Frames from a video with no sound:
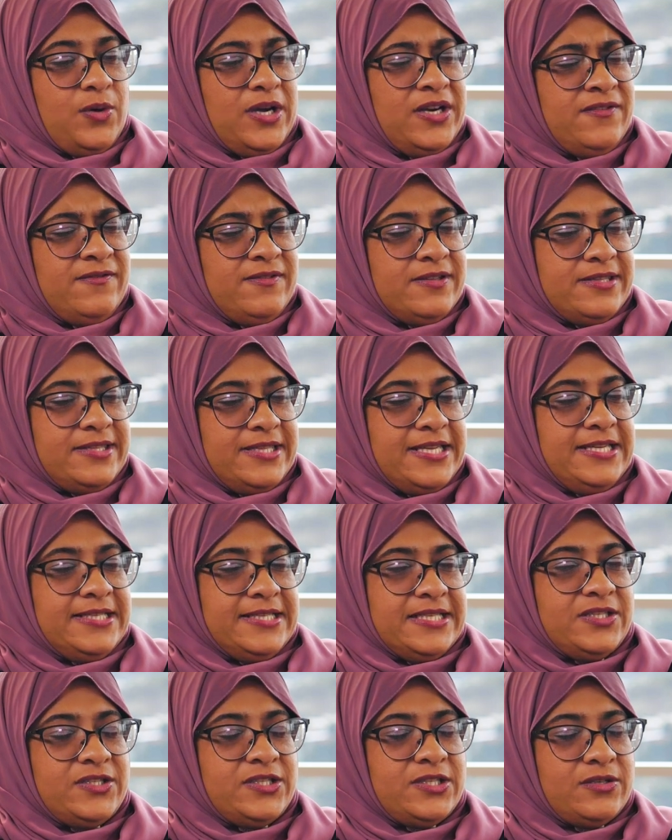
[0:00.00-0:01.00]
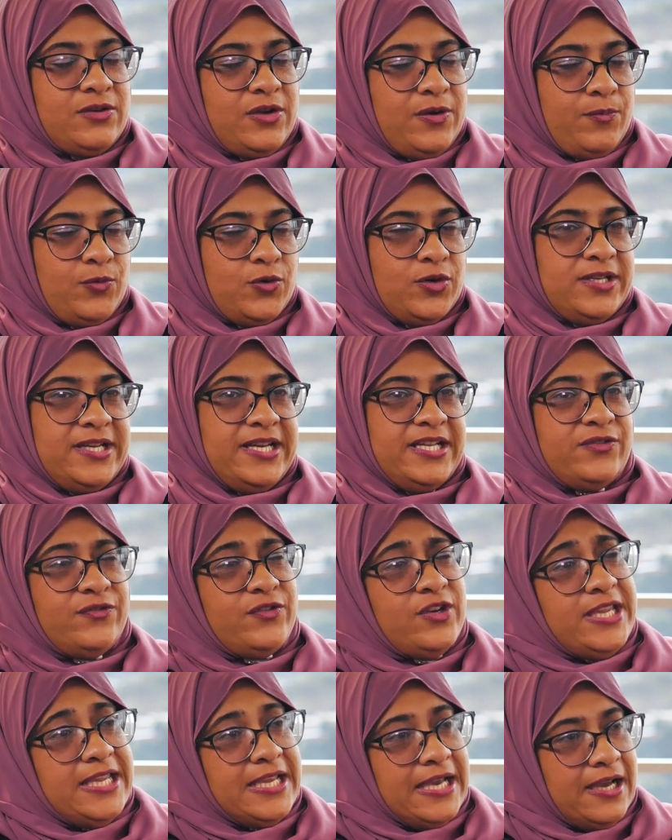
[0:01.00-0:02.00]
One of the things that's so important is
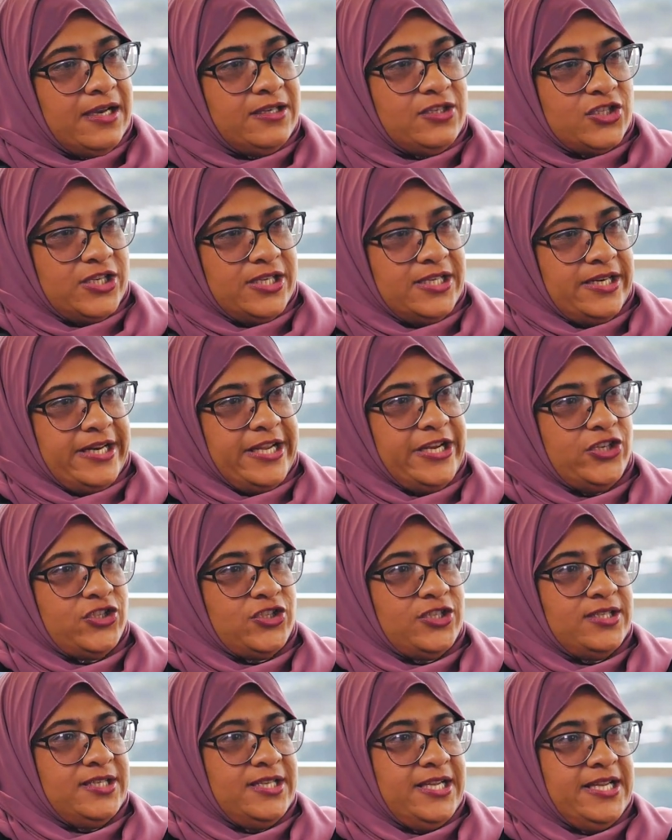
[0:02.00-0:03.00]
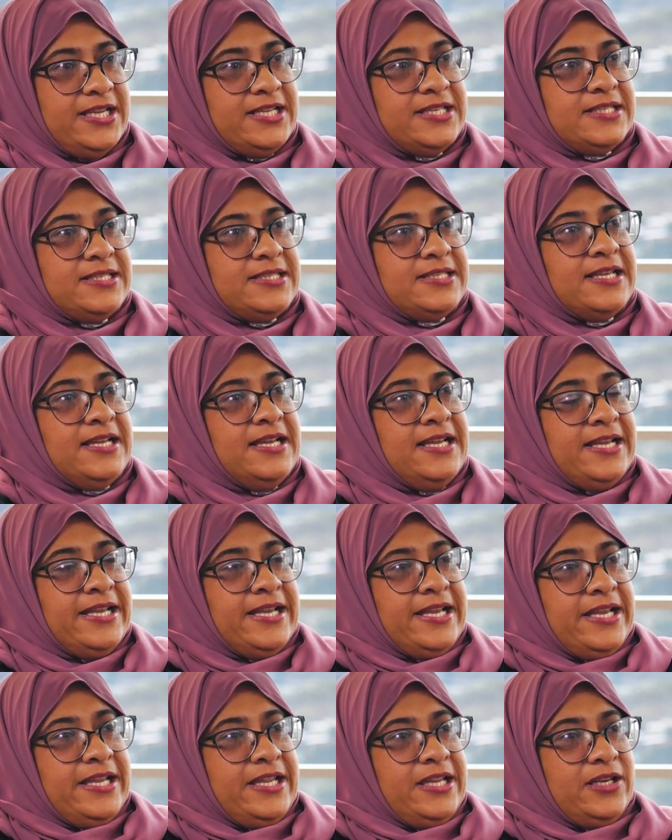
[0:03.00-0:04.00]
for young generation is,
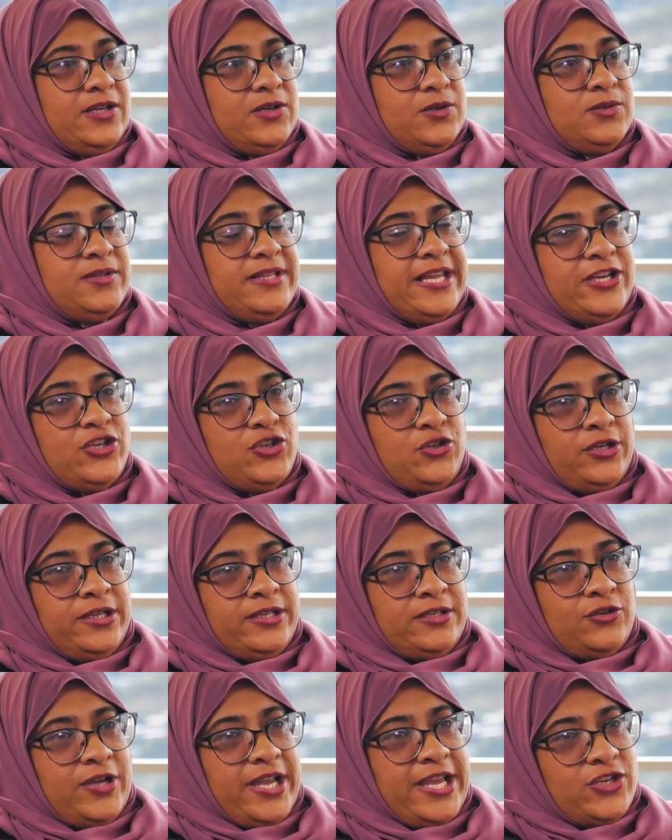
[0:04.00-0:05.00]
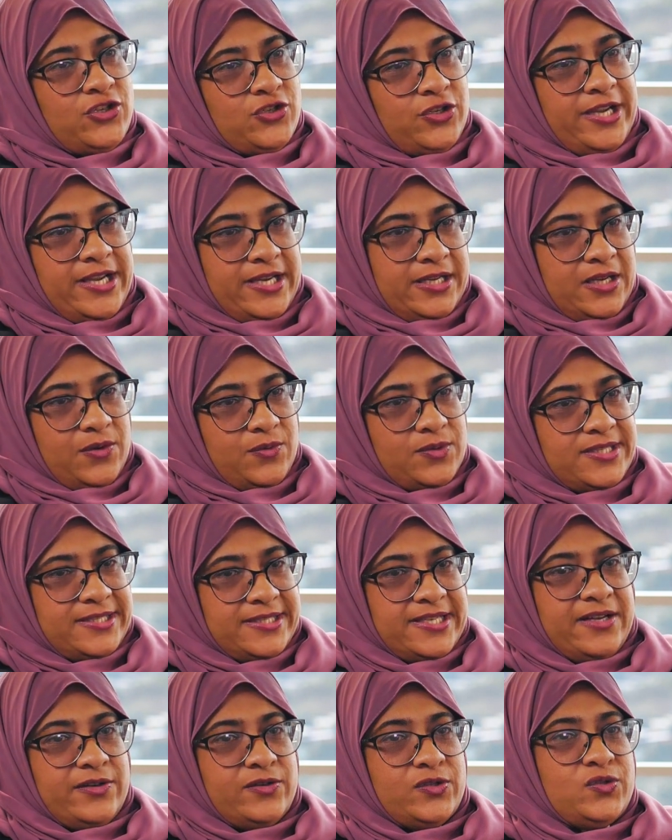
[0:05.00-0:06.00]
you know, to educate
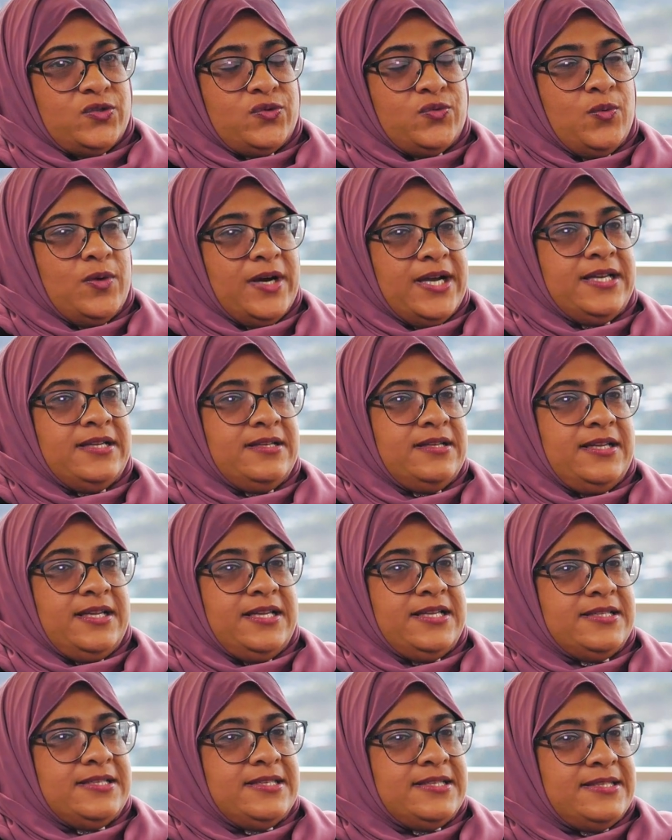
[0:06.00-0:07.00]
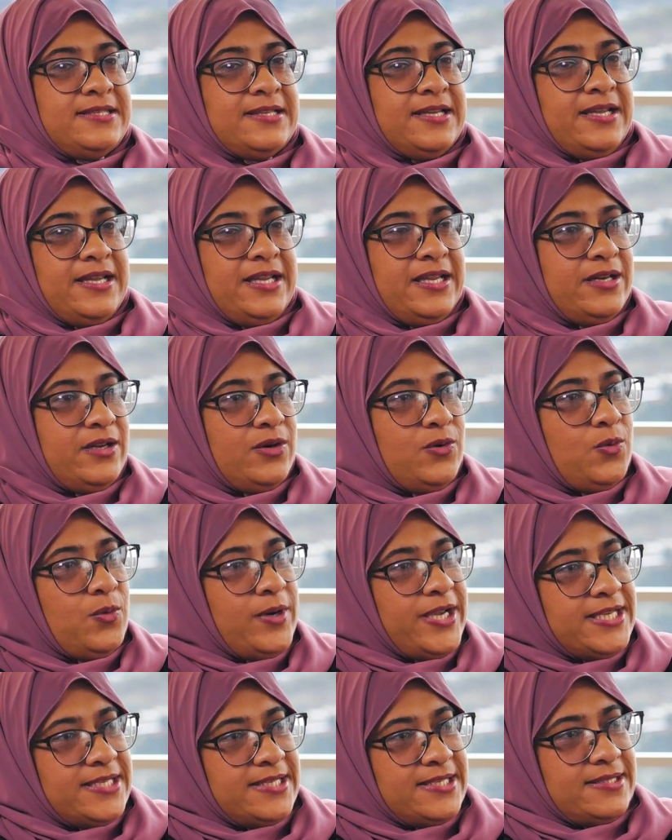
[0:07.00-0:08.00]
ourselves. One is, you know,
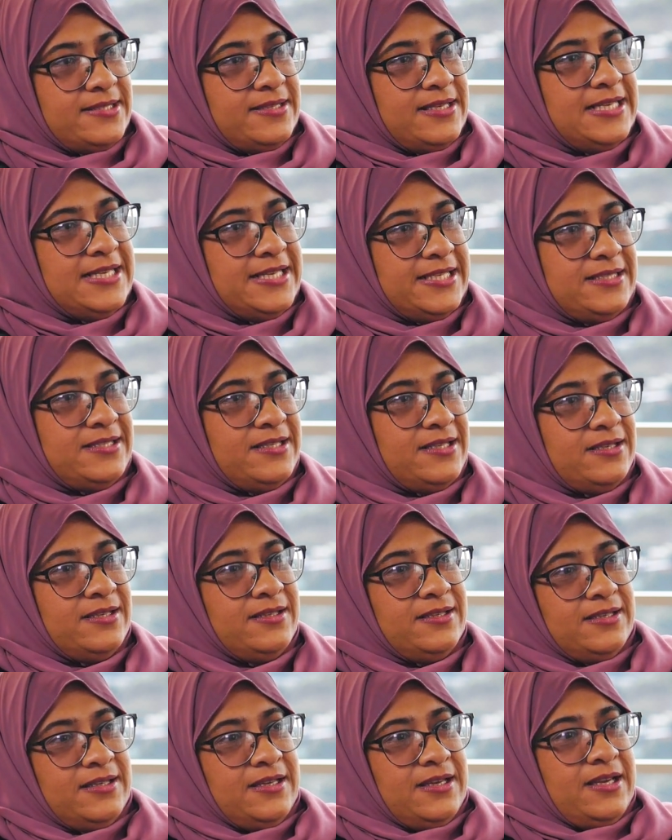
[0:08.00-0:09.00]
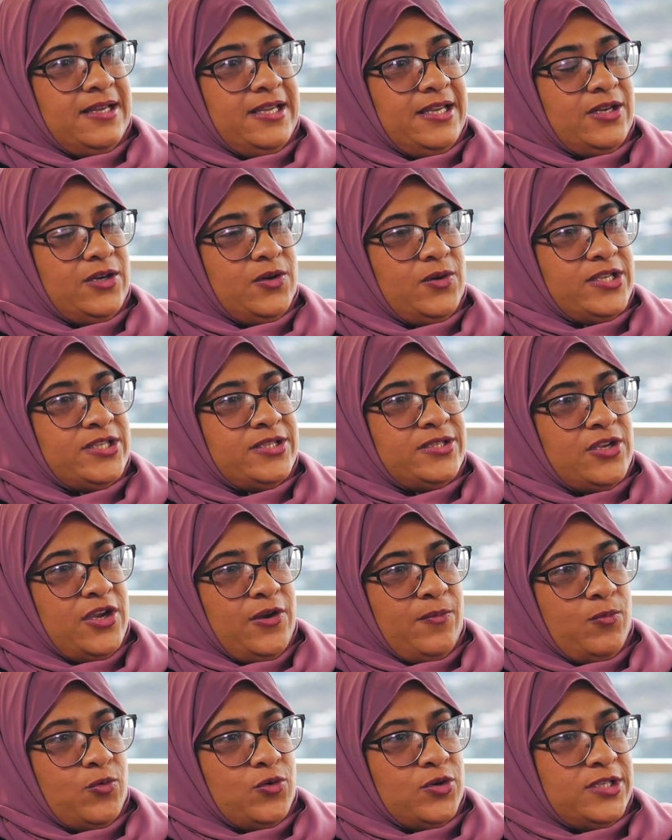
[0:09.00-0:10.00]
waste, litter. You know, it's so
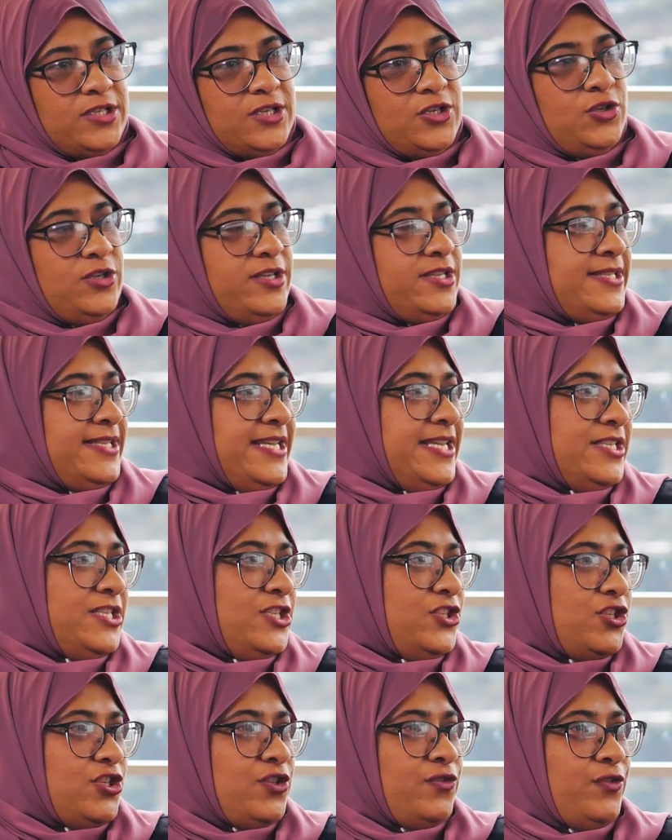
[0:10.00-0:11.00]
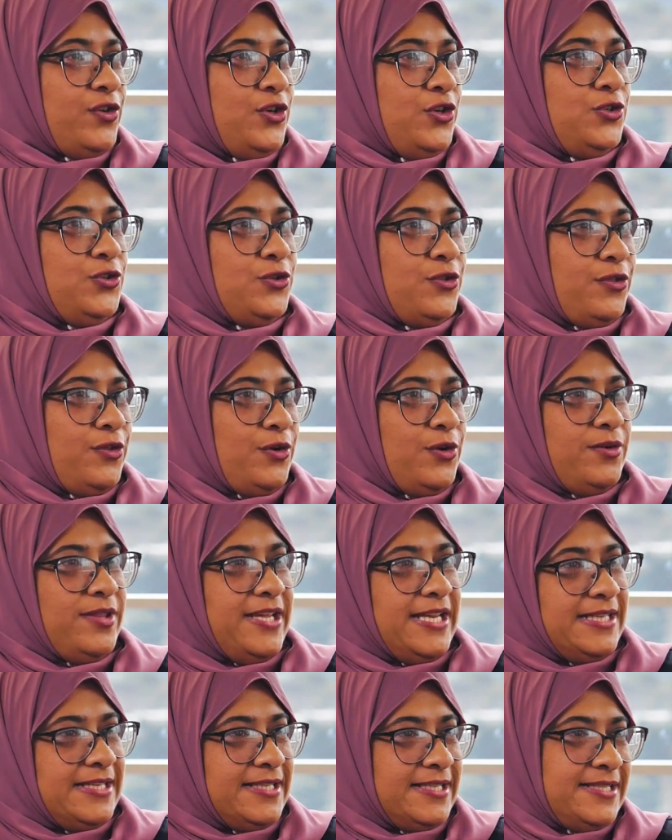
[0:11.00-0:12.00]
important. It's easy just for you to throw
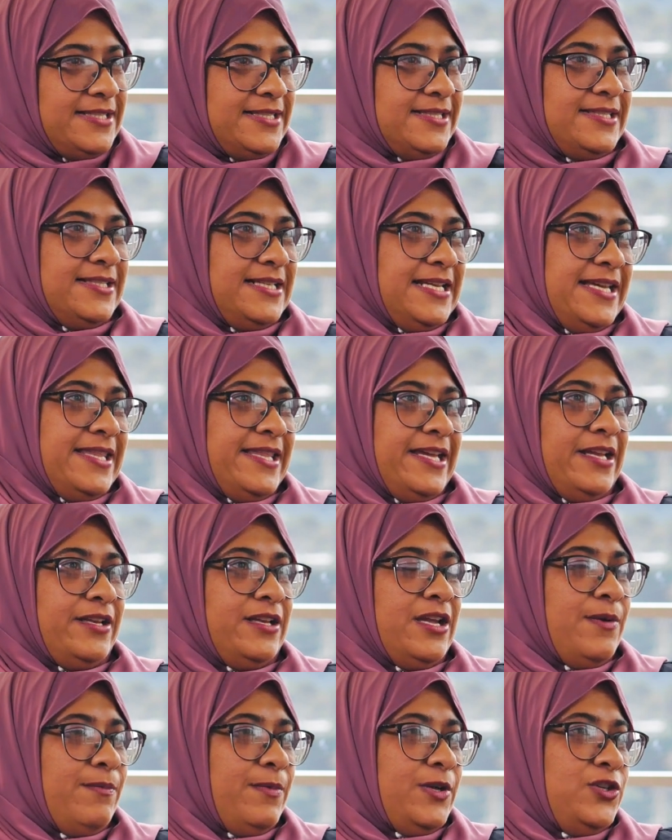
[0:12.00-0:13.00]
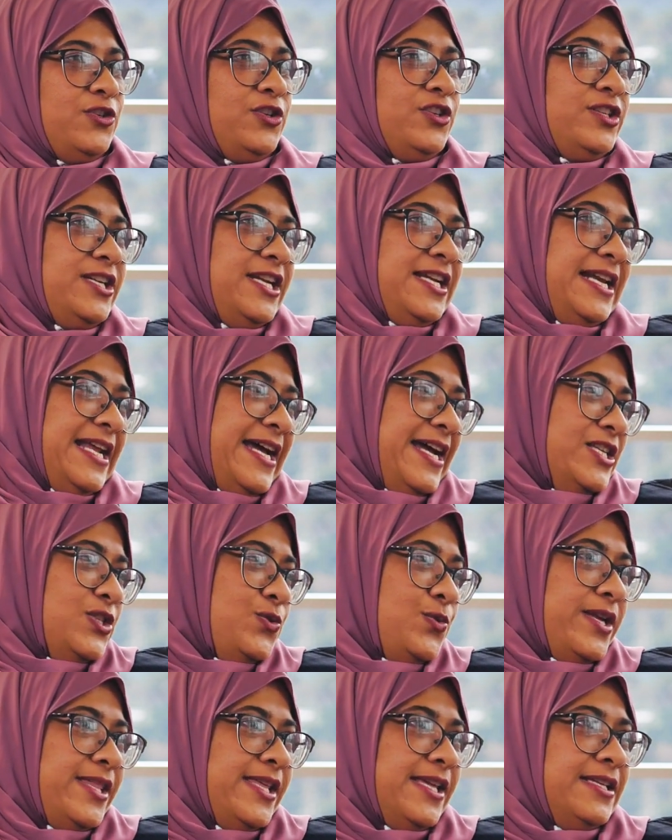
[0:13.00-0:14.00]
that litter like that, but you don't
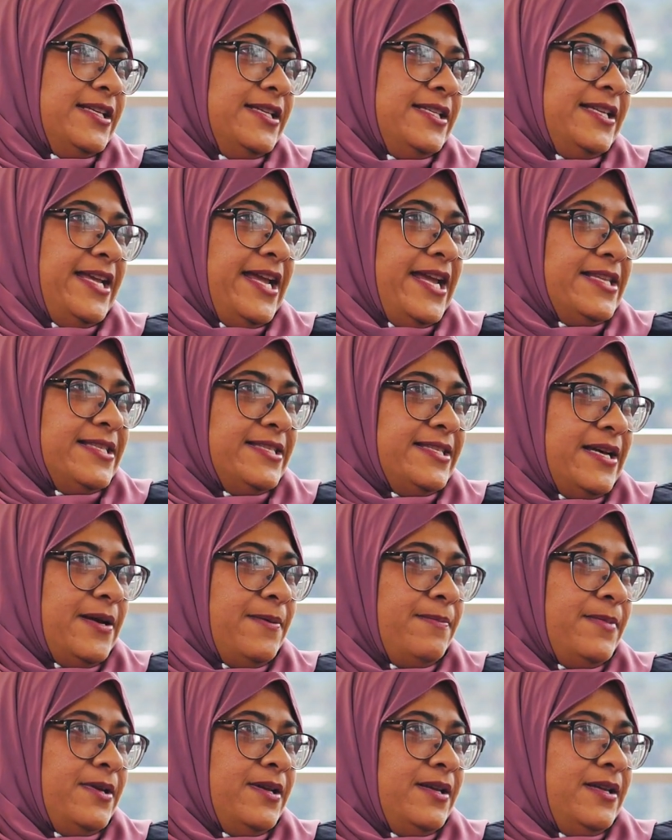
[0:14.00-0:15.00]
realize where that litter ends up.